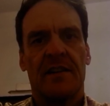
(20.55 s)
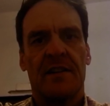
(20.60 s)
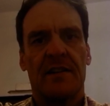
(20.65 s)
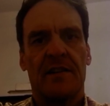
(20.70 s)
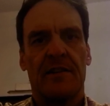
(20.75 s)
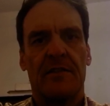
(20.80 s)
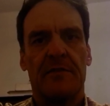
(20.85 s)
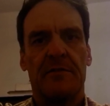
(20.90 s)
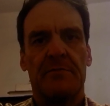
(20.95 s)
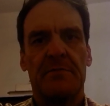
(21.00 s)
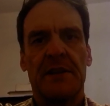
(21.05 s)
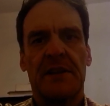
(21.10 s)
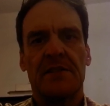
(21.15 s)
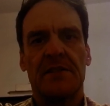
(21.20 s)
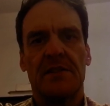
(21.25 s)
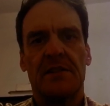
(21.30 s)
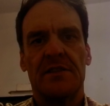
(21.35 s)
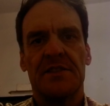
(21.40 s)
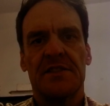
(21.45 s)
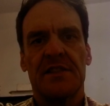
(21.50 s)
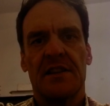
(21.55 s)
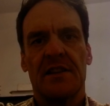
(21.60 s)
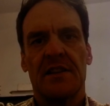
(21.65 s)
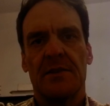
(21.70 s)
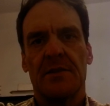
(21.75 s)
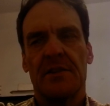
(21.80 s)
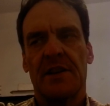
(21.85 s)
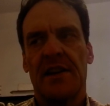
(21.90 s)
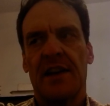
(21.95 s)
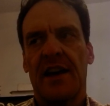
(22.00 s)
of pickles
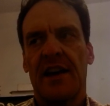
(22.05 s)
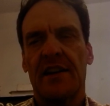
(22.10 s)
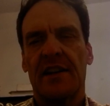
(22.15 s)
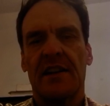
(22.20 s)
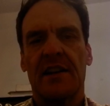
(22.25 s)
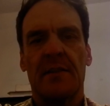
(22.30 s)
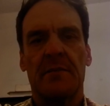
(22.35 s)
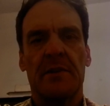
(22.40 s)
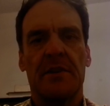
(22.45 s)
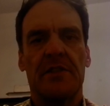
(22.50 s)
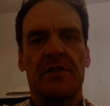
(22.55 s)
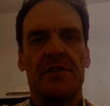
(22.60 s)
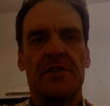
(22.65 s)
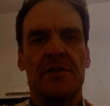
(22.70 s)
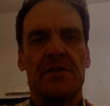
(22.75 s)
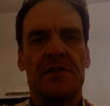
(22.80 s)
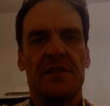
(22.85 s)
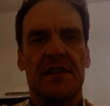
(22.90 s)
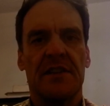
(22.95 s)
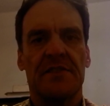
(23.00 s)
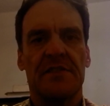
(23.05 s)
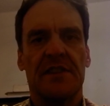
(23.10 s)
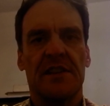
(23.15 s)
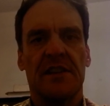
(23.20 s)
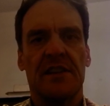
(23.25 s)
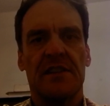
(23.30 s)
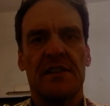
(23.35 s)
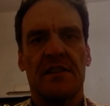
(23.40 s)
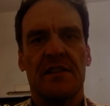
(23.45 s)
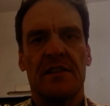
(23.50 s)
that had a little bit of juice left in
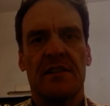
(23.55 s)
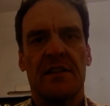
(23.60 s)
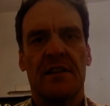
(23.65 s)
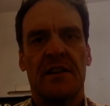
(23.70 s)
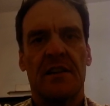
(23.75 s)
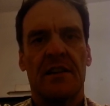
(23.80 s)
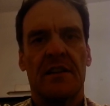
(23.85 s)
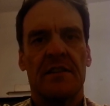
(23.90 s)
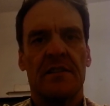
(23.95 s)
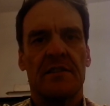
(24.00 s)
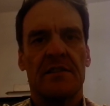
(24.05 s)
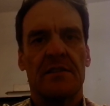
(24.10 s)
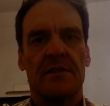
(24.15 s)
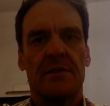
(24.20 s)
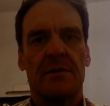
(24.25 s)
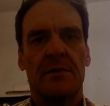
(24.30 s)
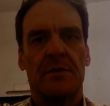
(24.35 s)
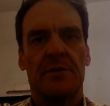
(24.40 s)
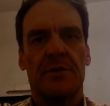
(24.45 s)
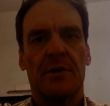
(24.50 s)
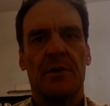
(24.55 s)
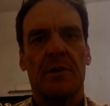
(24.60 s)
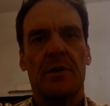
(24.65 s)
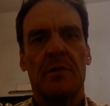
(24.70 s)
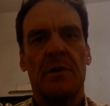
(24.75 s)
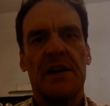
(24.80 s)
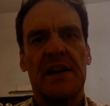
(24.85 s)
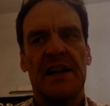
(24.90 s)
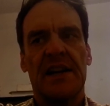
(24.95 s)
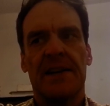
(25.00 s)
it to throw
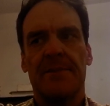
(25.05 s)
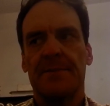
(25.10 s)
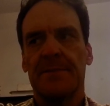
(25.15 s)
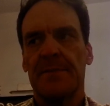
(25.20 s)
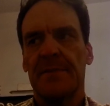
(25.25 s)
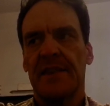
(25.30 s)
away,